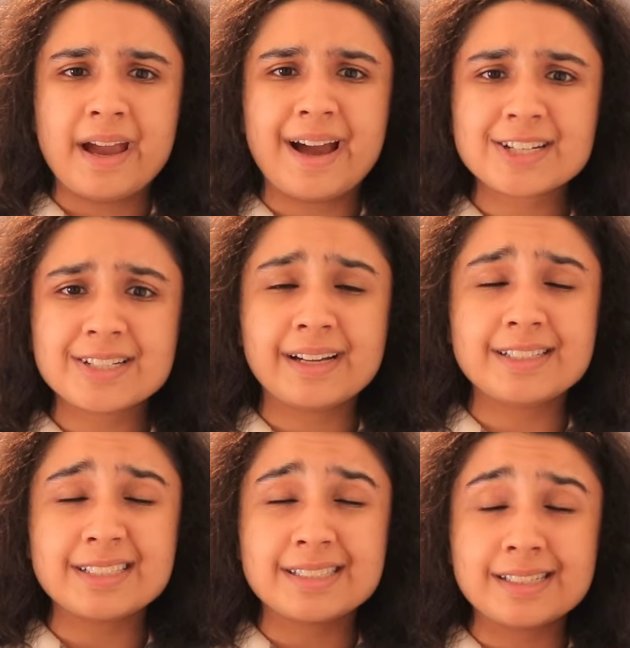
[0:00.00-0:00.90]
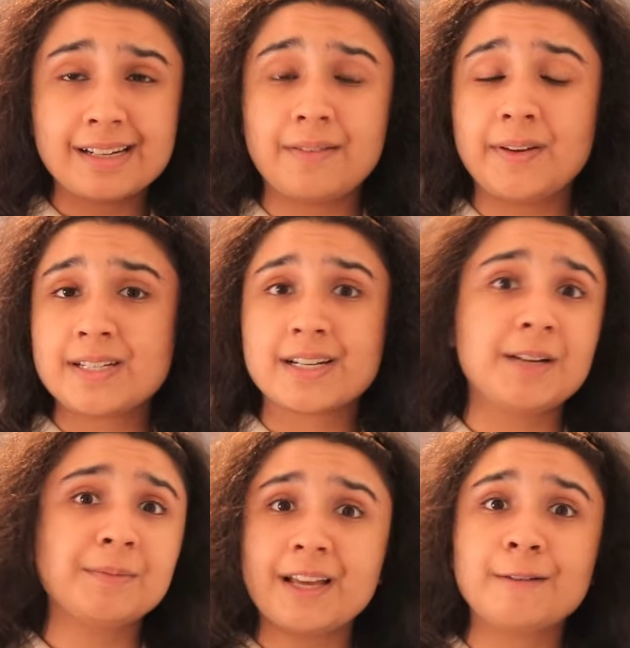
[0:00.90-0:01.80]
actually I just didn't have any
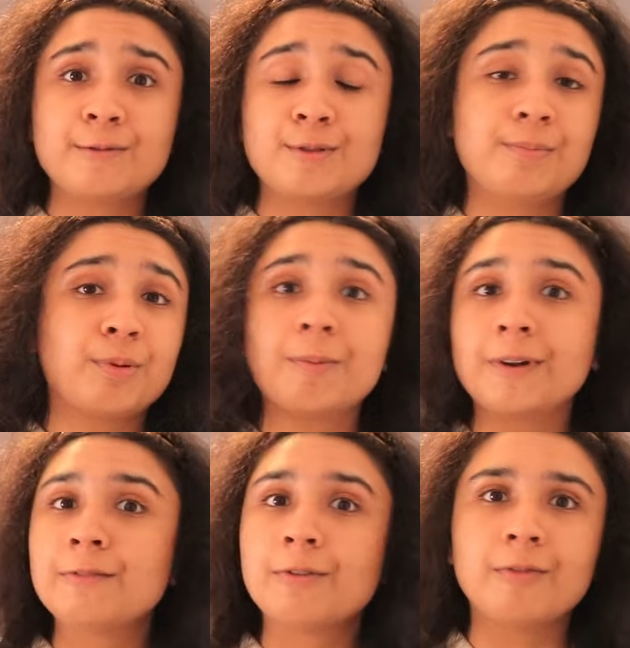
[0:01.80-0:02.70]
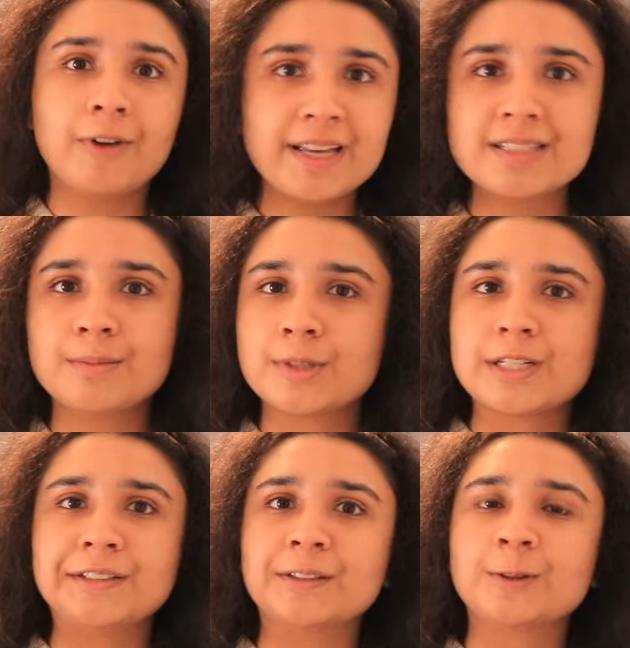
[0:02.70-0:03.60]
time left to properly revise the
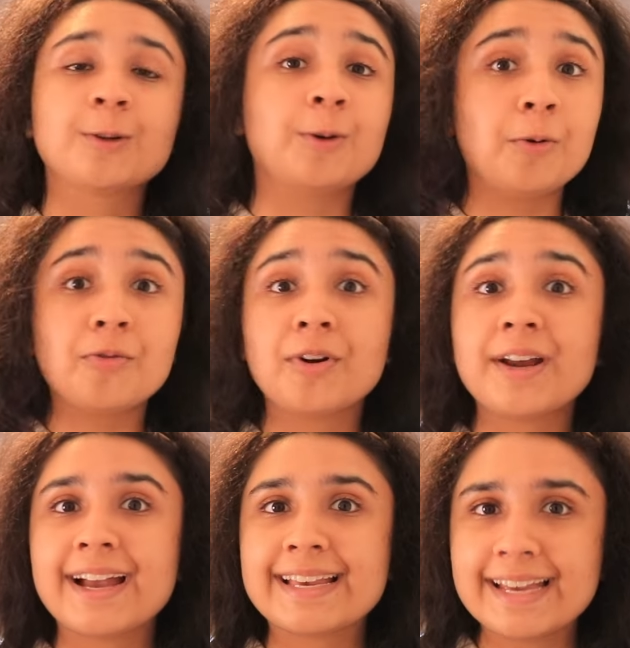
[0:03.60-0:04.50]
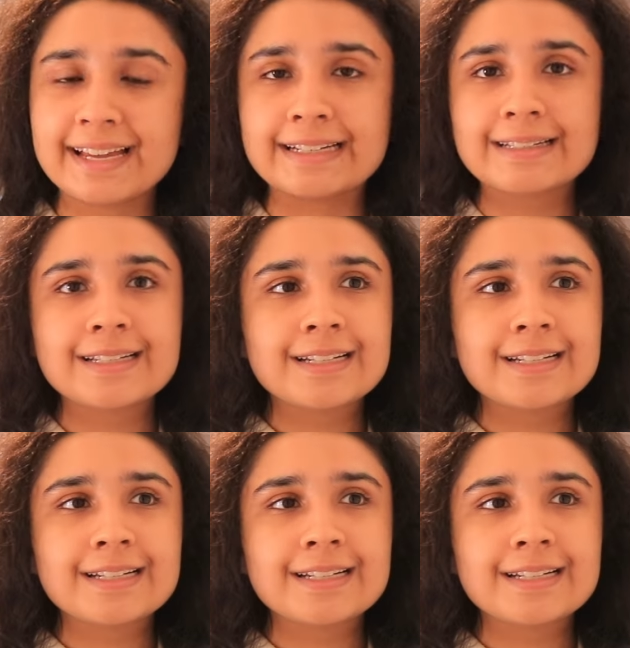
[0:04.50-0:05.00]
material or go over it again.